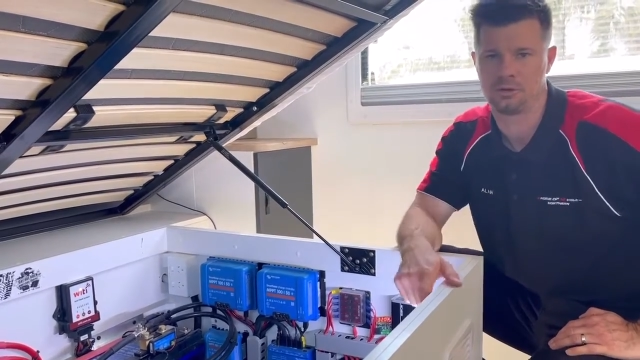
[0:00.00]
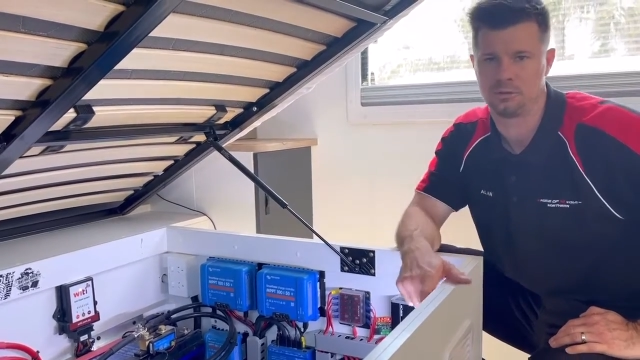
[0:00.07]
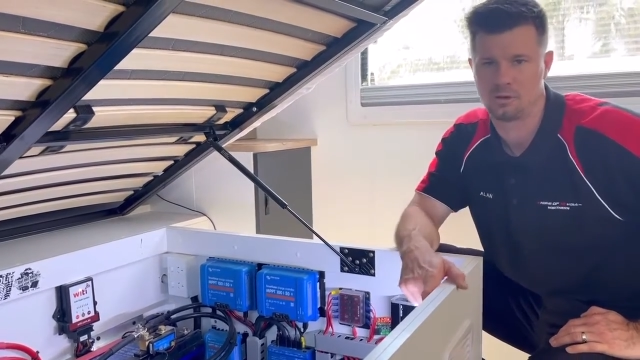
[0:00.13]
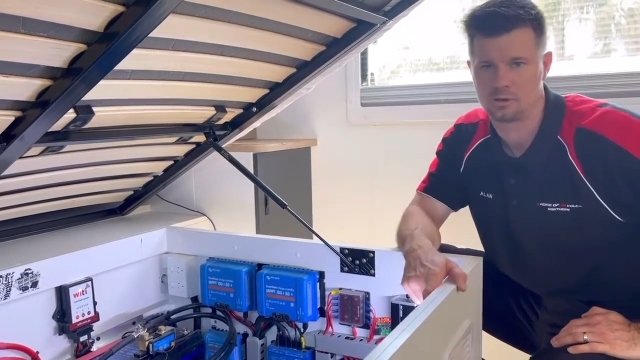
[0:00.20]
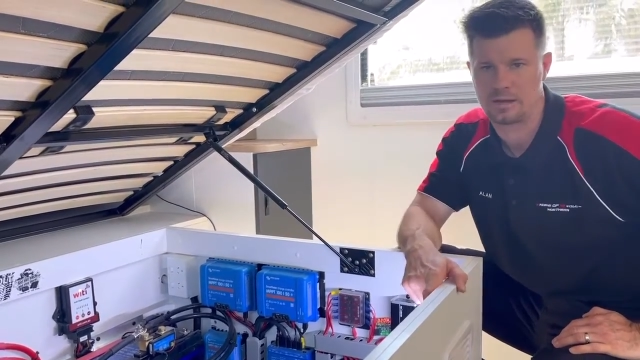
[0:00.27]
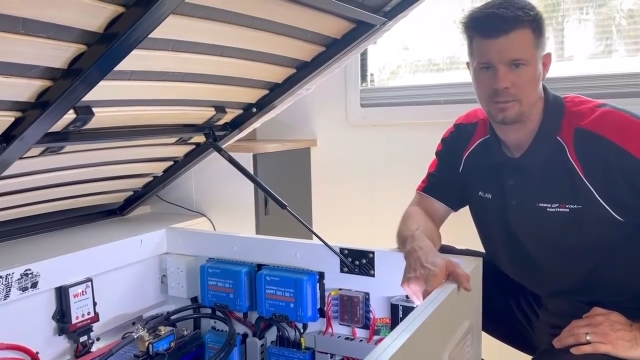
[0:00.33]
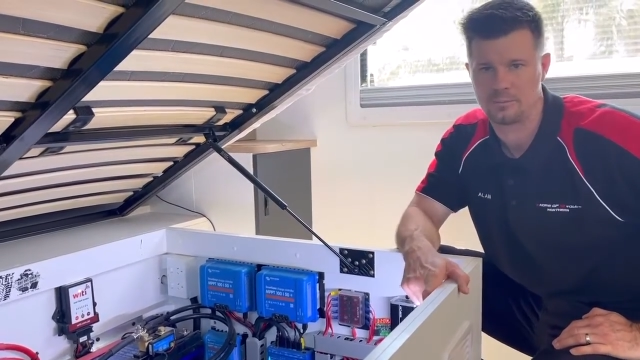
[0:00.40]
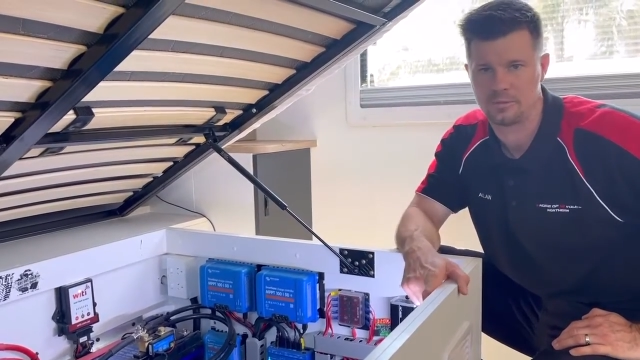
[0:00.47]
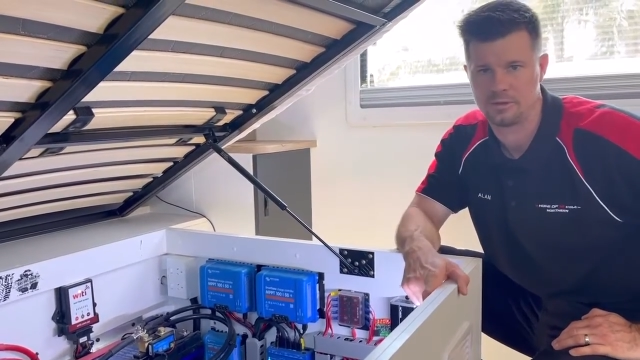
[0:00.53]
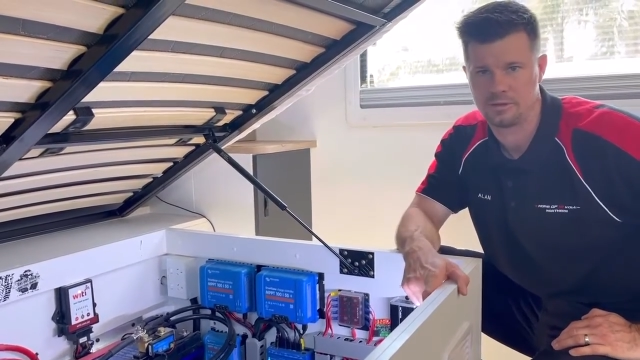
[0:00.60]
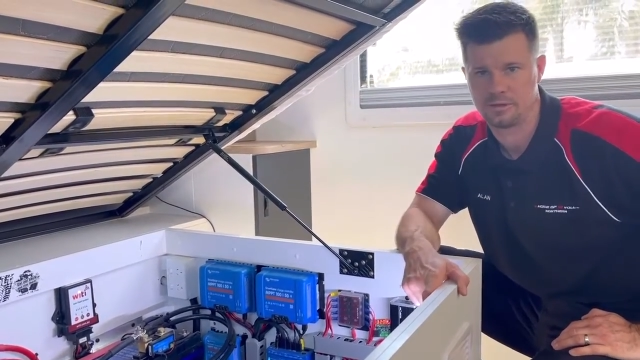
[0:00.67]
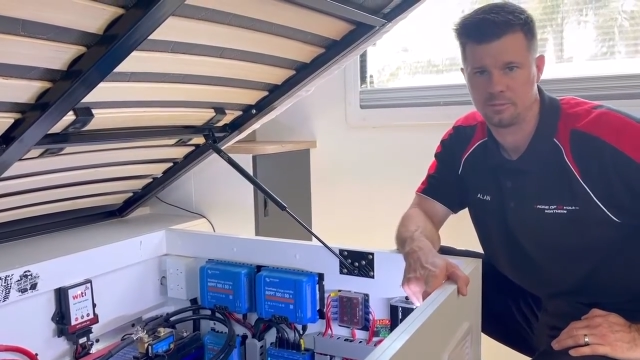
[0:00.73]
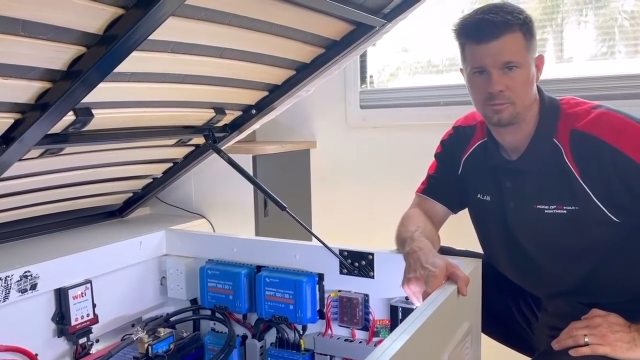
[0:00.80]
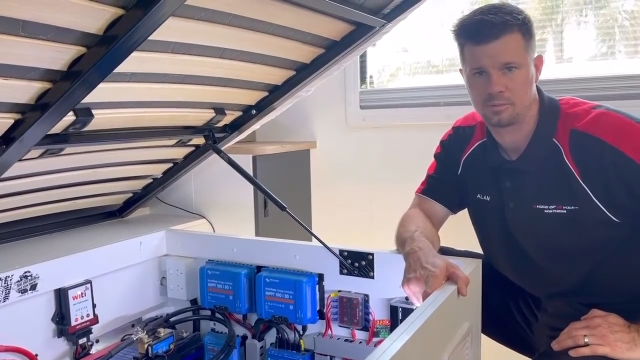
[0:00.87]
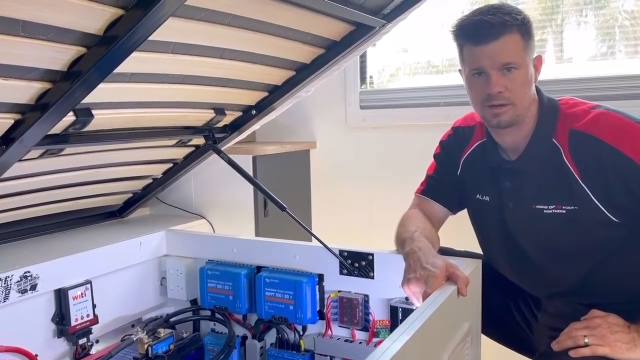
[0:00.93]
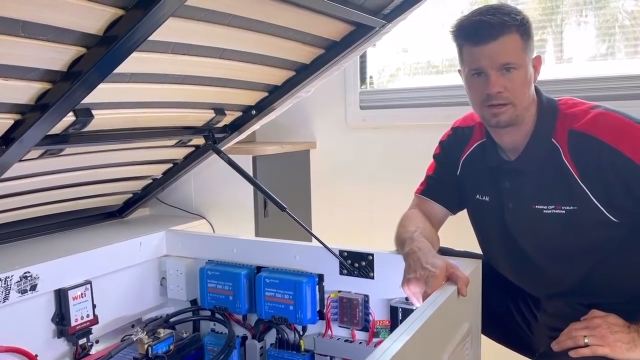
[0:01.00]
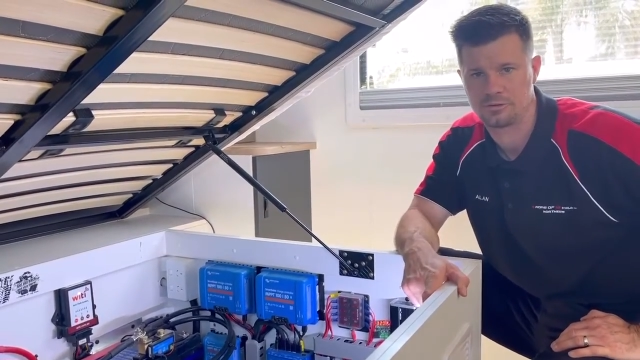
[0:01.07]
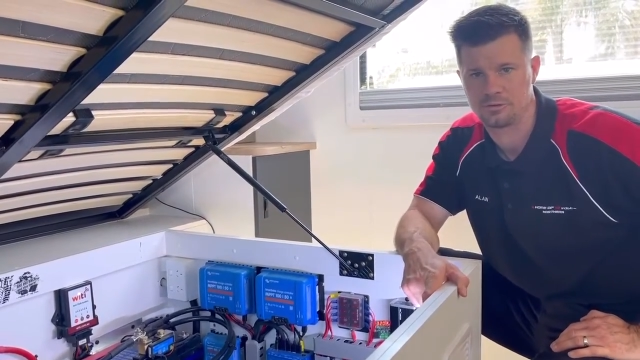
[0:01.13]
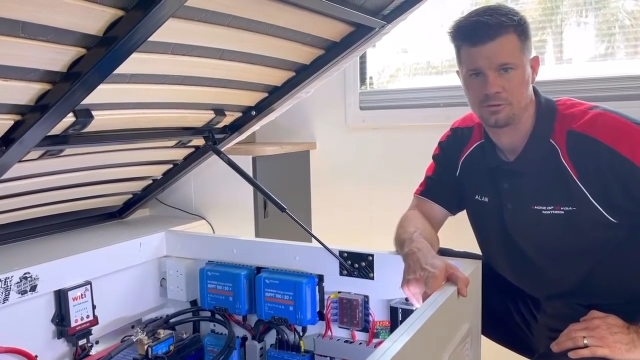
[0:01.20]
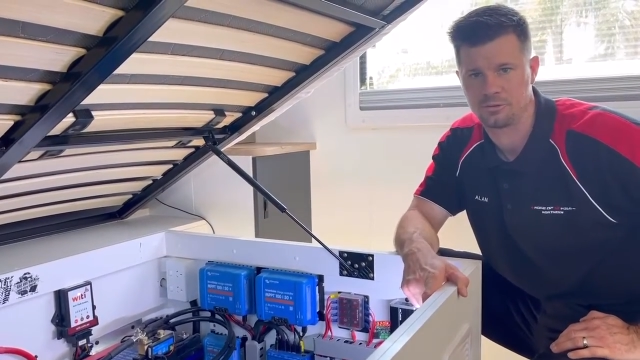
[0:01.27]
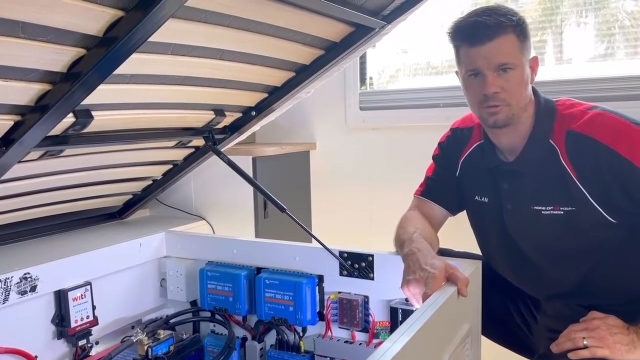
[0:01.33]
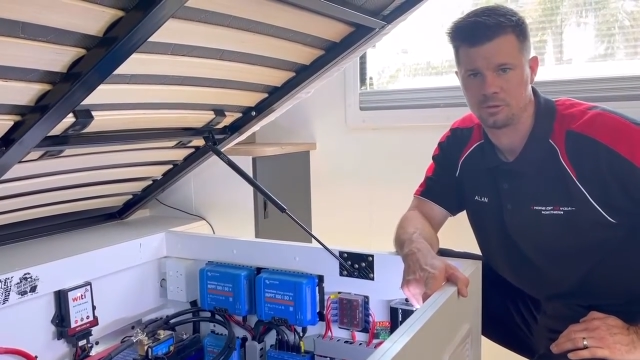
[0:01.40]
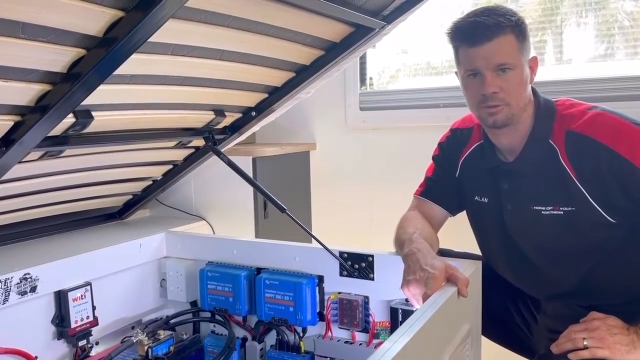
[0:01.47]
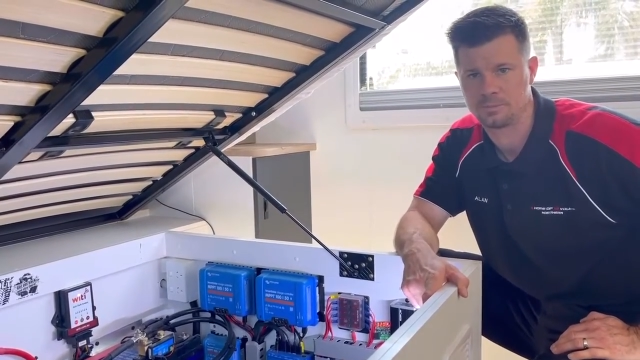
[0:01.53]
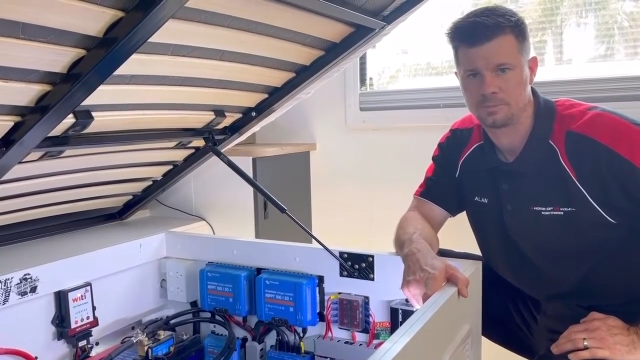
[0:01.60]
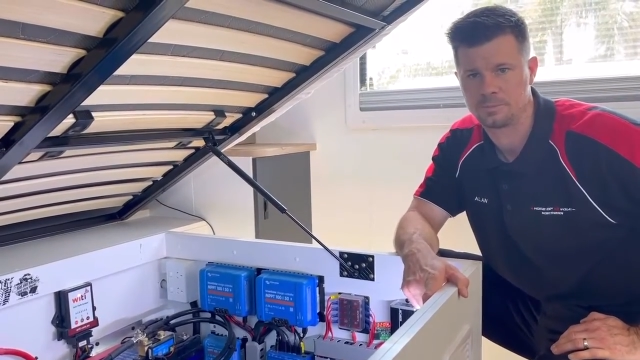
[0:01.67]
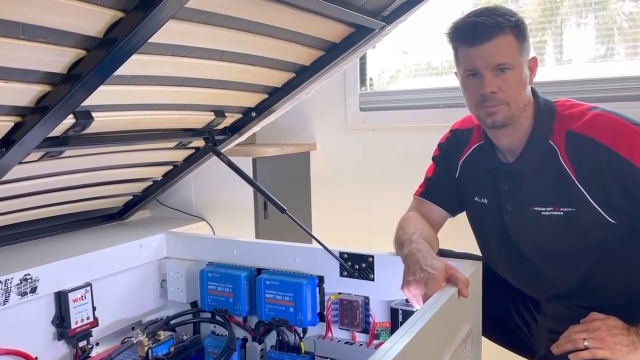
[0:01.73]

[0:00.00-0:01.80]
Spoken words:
lock up the brakes as well.